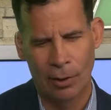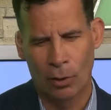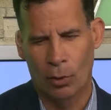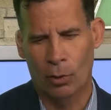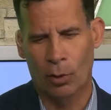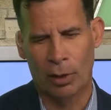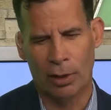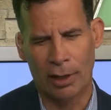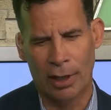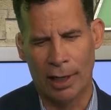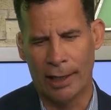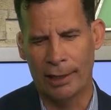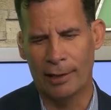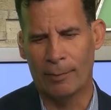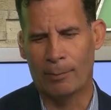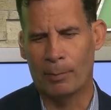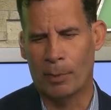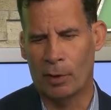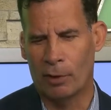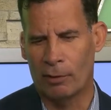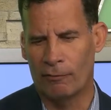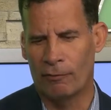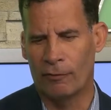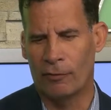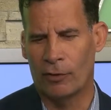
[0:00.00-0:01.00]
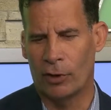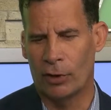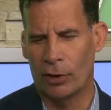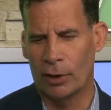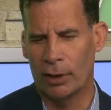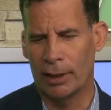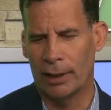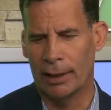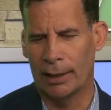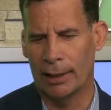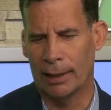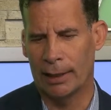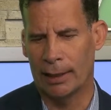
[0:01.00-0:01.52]
we're kind of
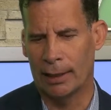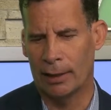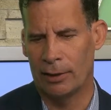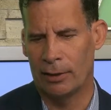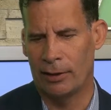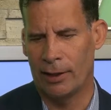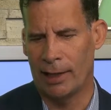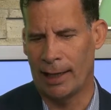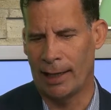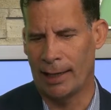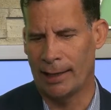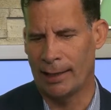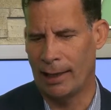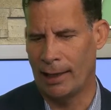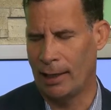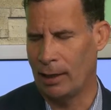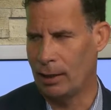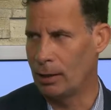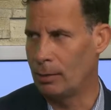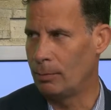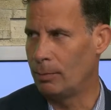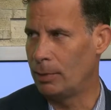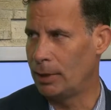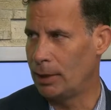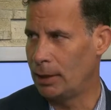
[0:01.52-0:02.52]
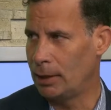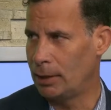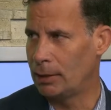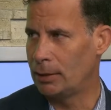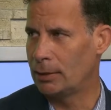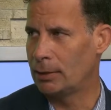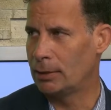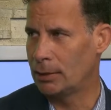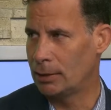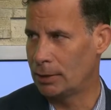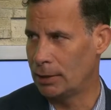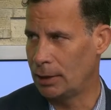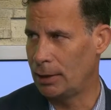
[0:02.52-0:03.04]
perverting that element,
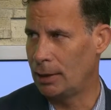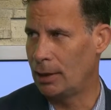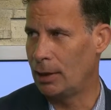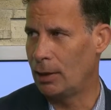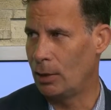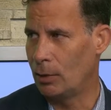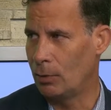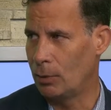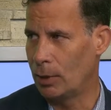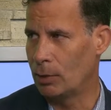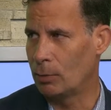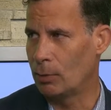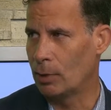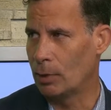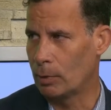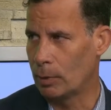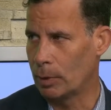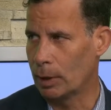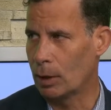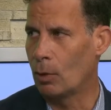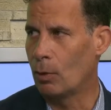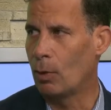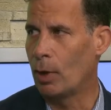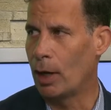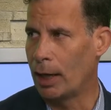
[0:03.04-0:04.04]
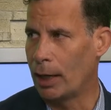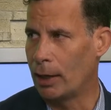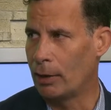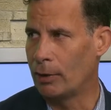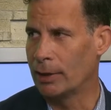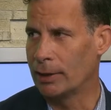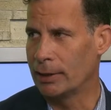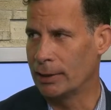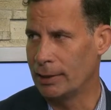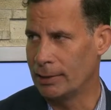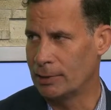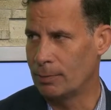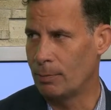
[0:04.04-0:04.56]
when we're
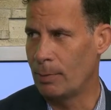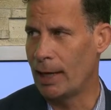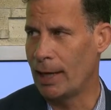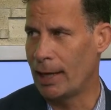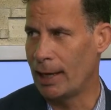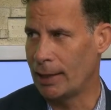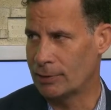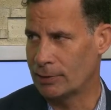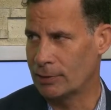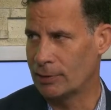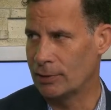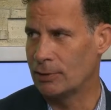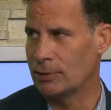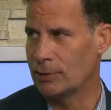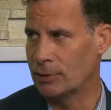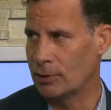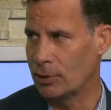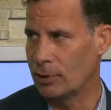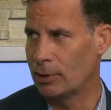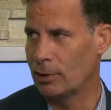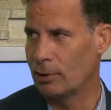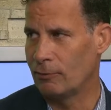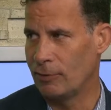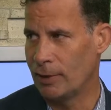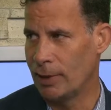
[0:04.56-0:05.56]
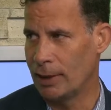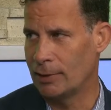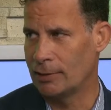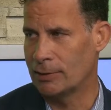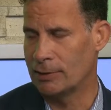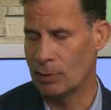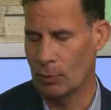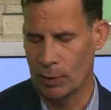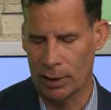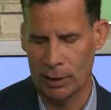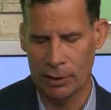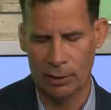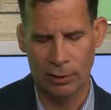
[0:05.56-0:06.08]
requiring these masks in certain events.
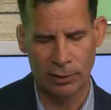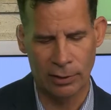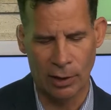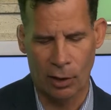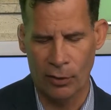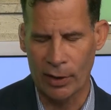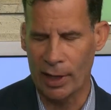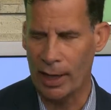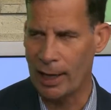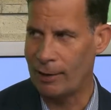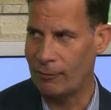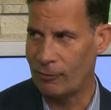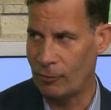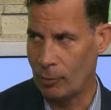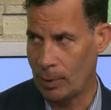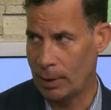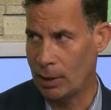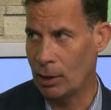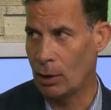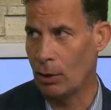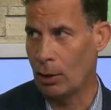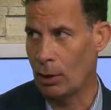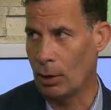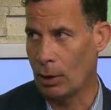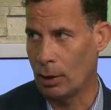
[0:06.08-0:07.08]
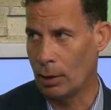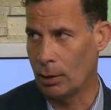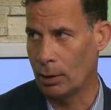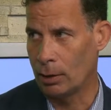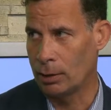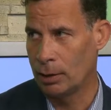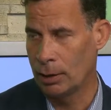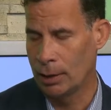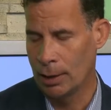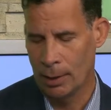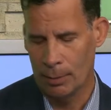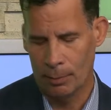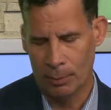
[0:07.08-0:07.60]
So we either don't have them at all,
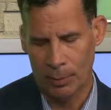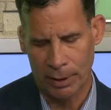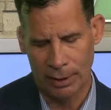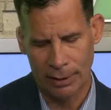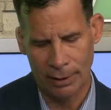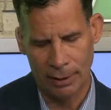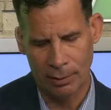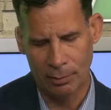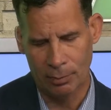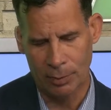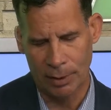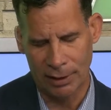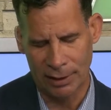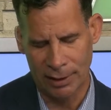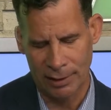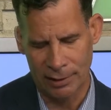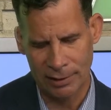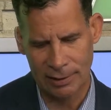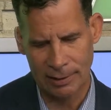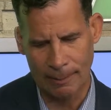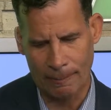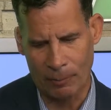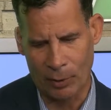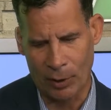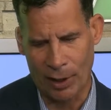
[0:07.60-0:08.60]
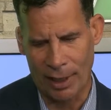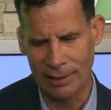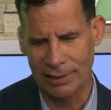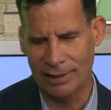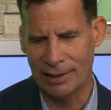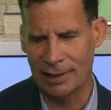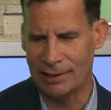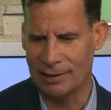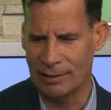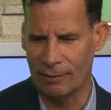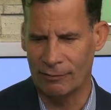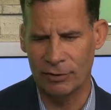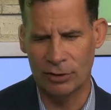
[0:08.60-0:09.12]
but this
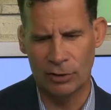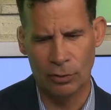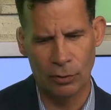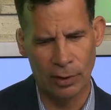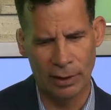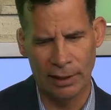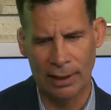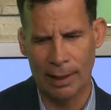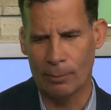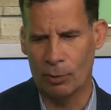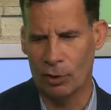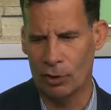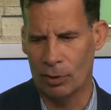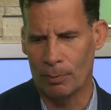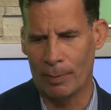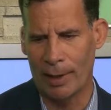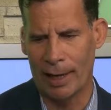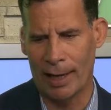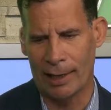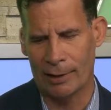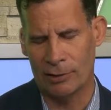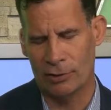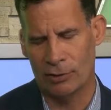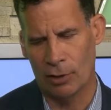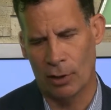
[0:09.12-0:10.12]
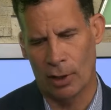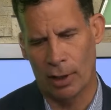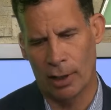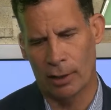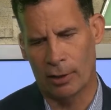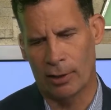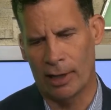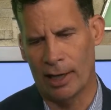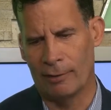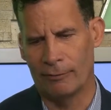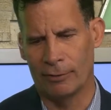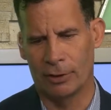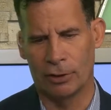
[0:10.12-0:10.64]
process of doing them with masks on or
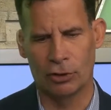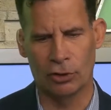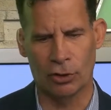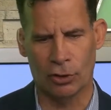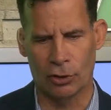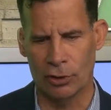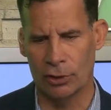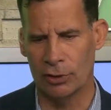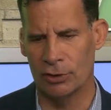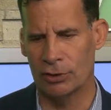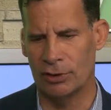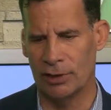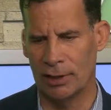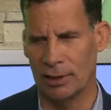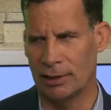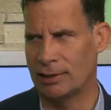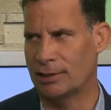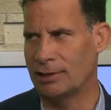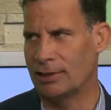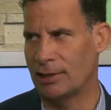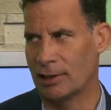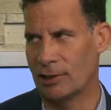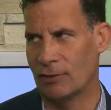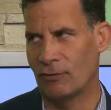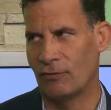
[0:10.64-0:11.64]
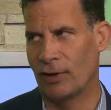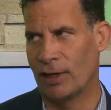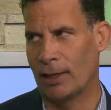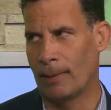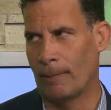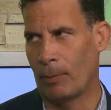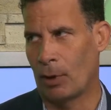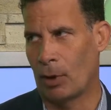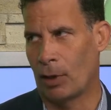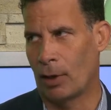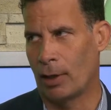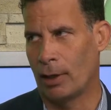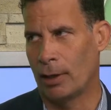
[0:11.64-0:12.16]
having jurors sit 6 feet
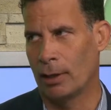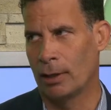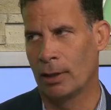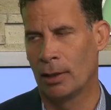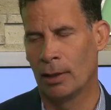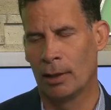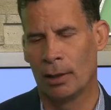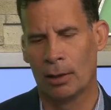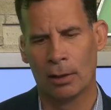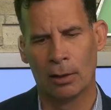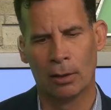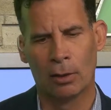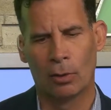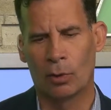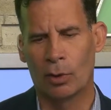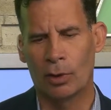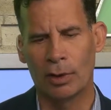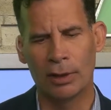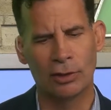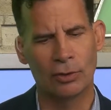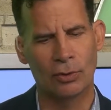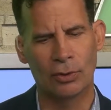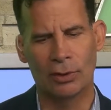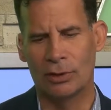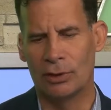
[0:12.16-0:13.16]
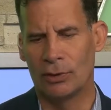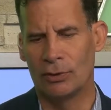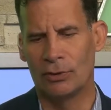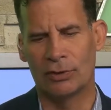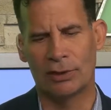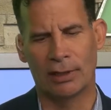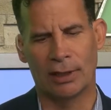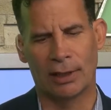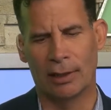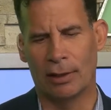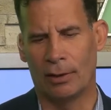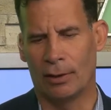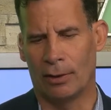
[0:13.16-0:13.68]
apart, we're
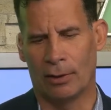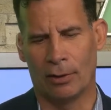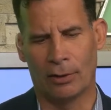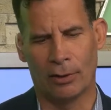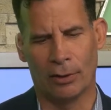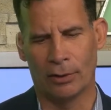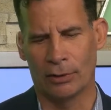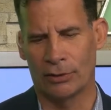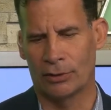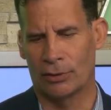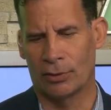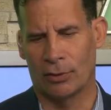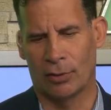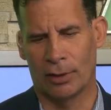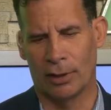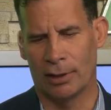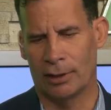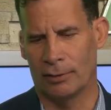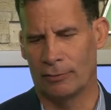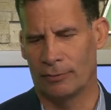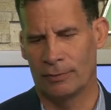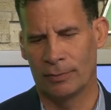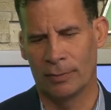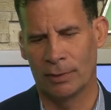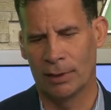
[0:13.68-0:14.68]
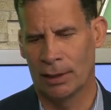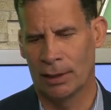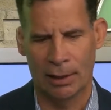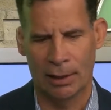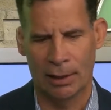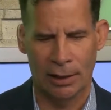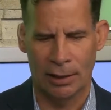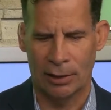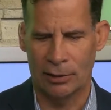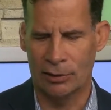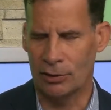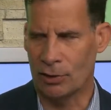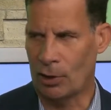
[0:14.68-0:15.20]
introducing a whole sort of
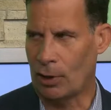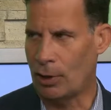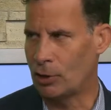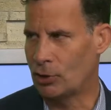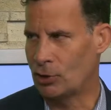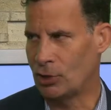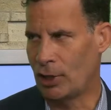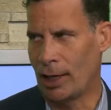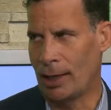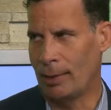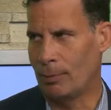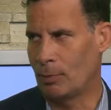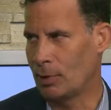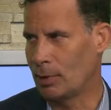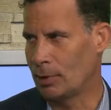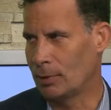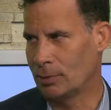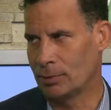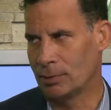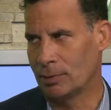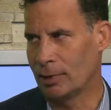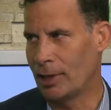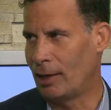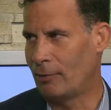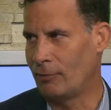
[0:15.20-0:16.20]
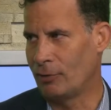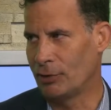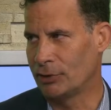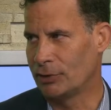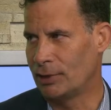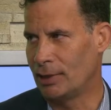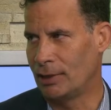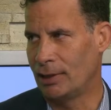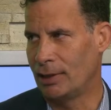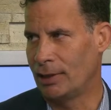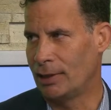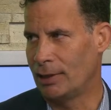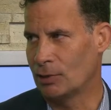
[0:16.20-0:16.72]
star chamber level
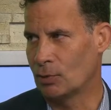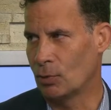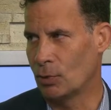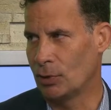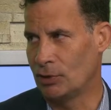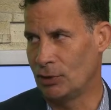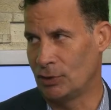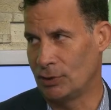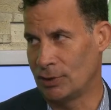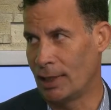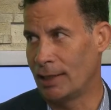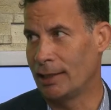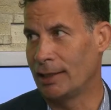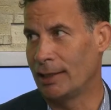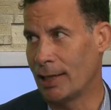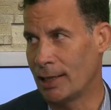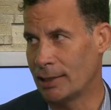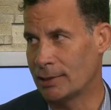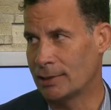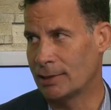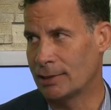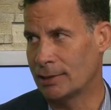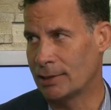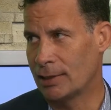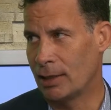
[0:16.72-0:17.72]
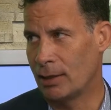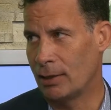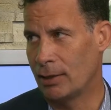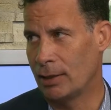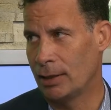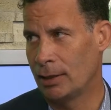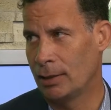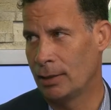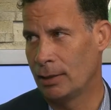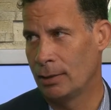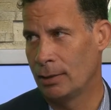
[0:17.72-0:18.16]
to this, which is unnecessary.